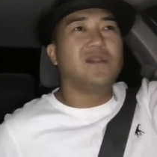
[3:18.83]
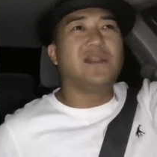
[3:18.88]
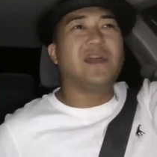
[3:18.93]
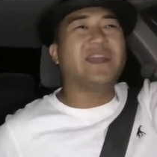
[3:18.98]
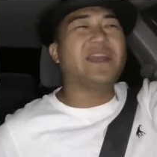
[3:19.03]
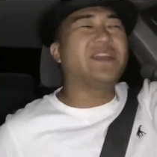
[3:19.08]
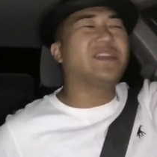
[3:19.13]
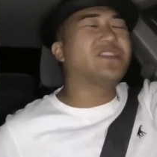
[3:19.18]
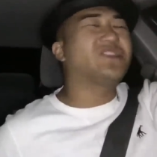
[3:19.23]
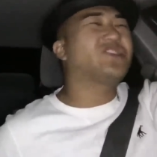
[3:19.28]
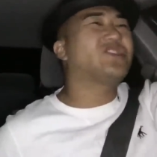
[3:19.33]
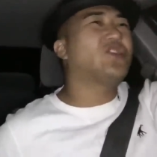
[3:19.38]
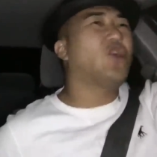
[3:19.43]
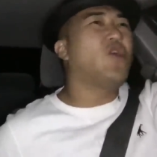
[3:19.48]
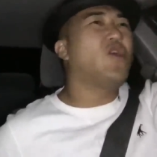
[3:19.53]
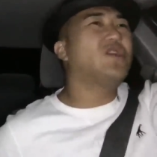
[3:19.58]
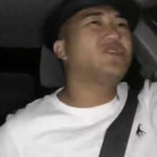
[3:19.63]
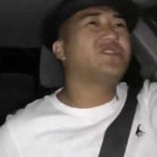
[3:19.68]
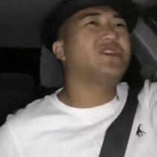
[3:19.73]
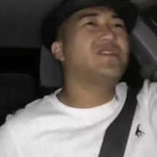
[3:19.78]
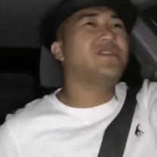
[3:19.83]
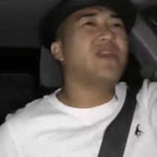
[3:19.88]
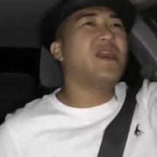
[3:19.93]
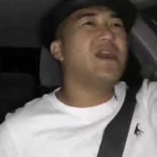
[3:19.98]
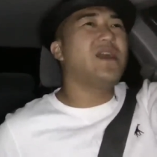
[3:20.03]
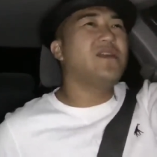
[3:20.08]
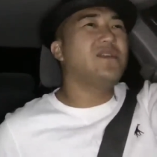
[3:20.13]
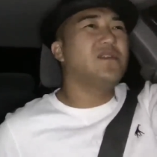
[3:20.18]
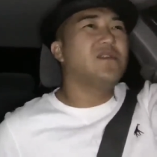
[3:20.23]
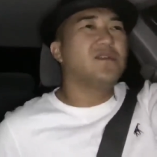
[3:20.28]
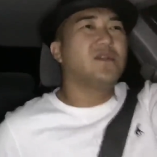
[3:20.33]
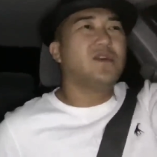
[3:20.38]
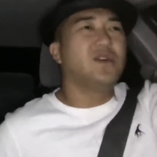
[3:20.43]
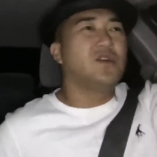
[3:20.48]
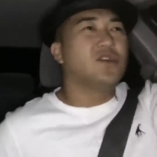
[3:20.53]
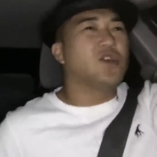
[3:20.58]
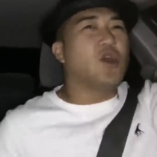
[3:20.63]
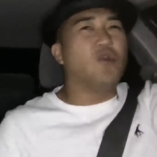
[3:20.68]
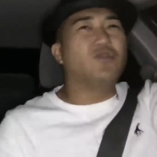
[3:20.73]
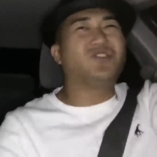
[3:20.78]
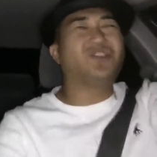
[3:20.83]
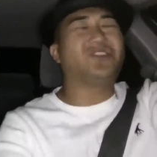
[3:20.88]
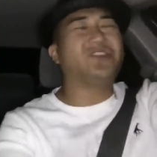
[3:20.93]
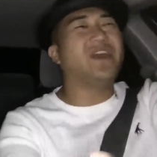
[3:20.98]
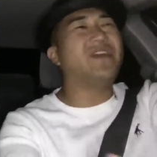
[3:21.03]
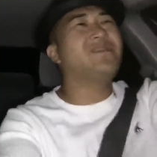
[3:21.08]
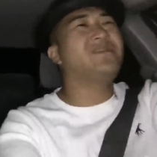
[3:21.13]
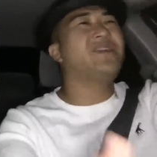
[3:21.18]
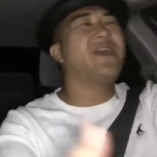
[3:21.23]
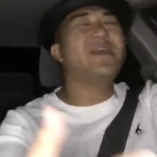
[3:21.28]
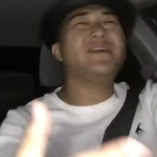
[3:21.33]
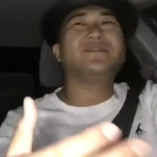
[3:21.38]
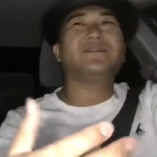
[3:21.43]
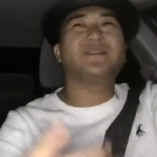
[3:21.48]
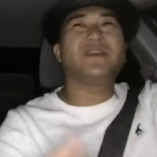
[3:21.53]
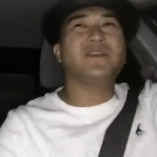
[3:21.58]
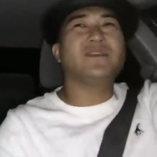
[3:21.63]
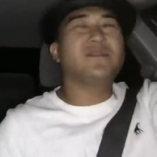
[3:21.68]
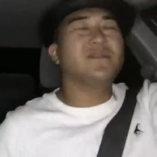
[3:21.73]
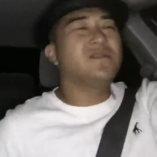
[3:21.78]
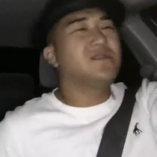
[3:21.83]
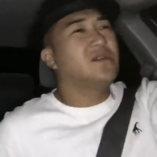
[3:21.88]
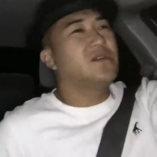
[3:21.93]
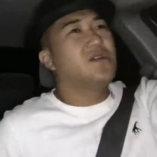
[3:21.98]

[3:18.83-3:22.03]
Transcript: Look at the stars at night. Go sun gazing.